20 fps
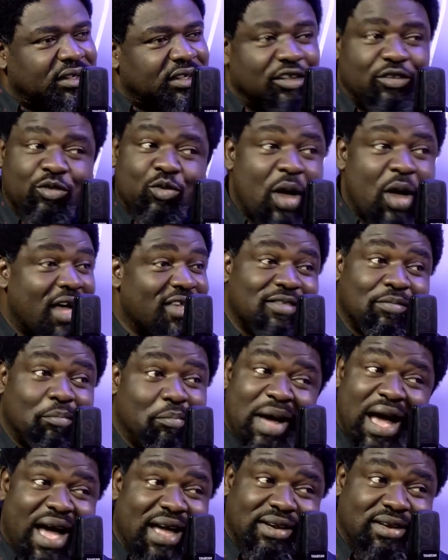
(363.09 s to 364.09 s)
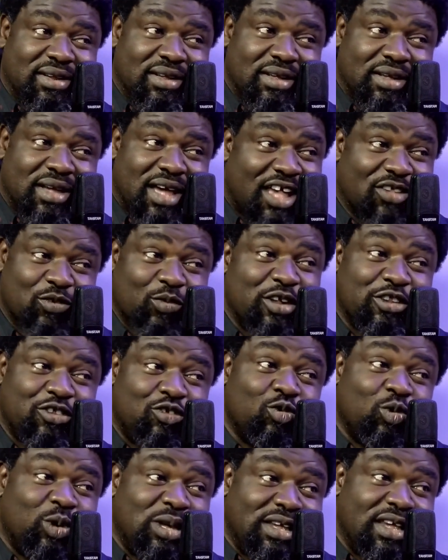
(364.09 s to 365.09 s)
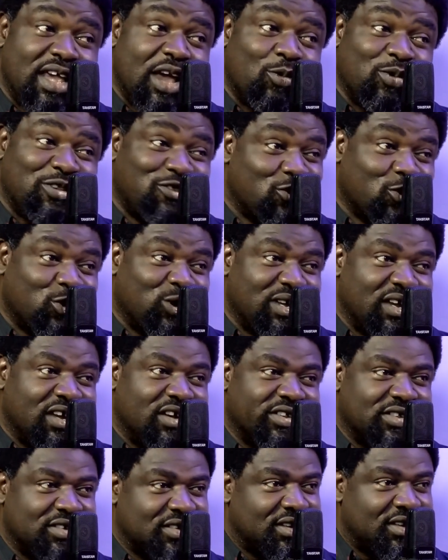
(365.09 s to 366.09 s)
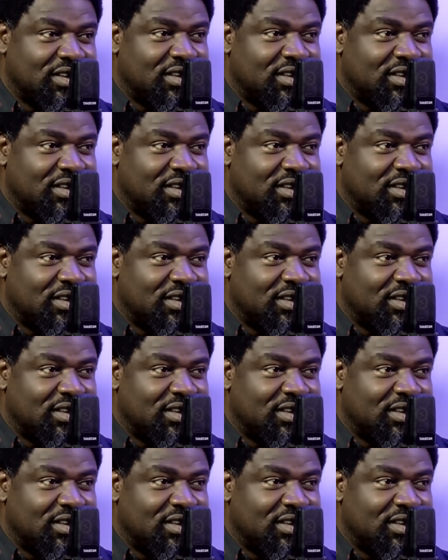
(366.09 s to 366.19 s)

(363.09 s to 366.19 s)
is as bad as what you hear with your ears?